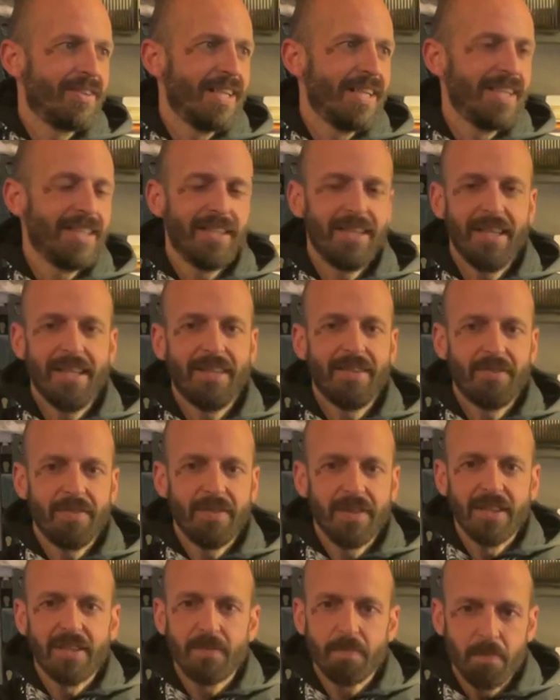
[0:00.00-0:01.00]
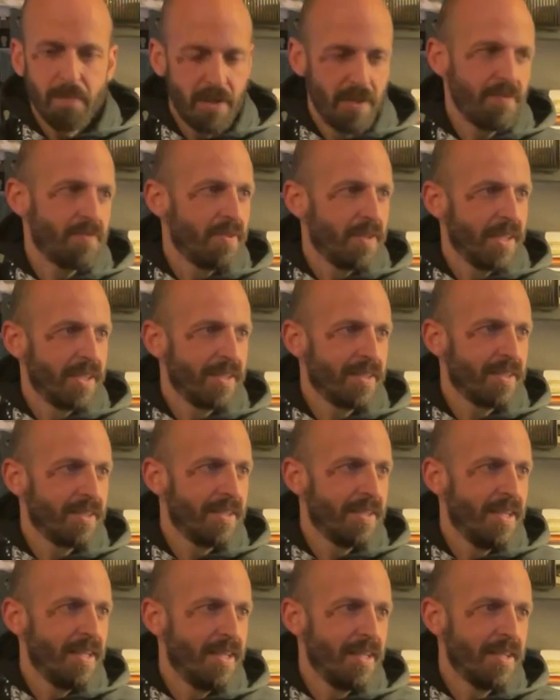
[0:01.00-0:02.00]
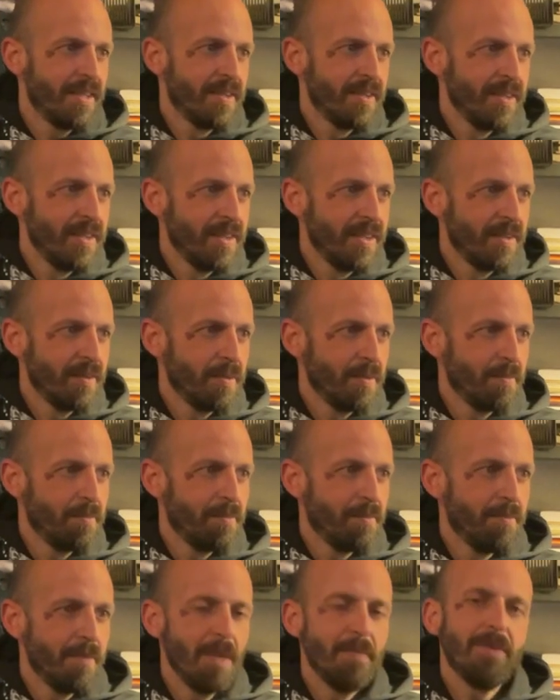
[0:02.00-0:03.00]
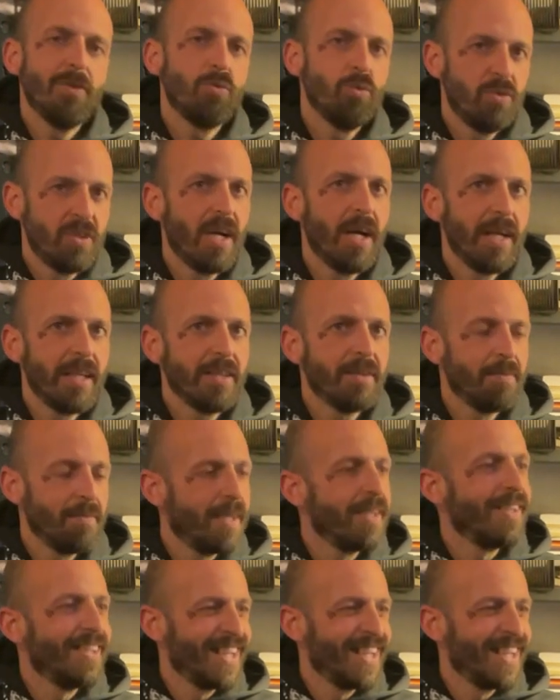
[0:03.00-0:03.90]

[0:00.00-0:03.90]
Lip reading: It fits perfect there. Maybe too tight, but